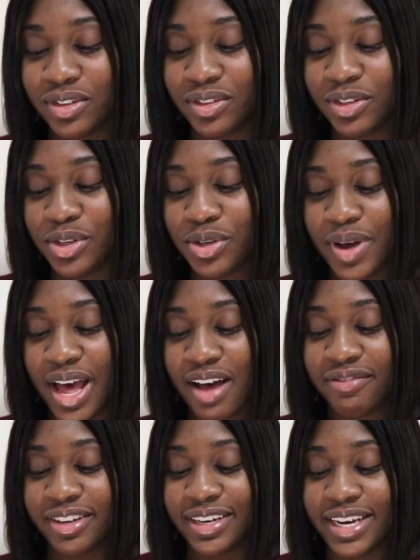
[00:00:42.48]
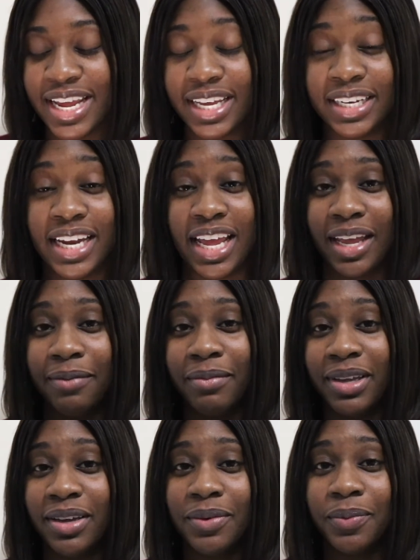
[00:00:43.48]
Do you have a
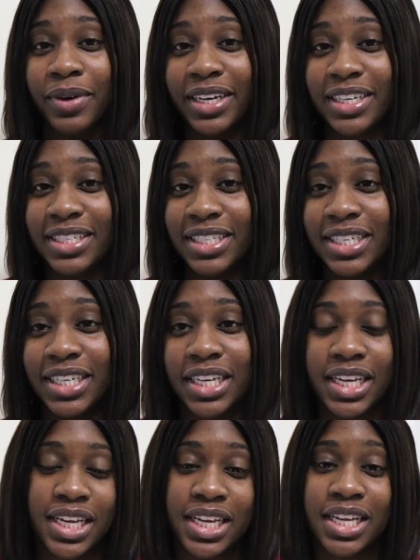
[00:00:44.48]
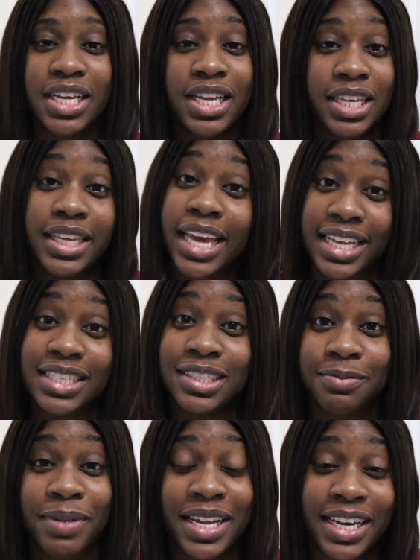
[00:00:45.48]
nickname? What is it?
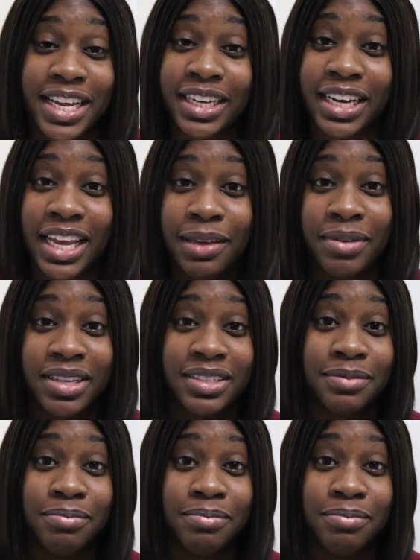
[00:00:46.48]
Yes, my nickname is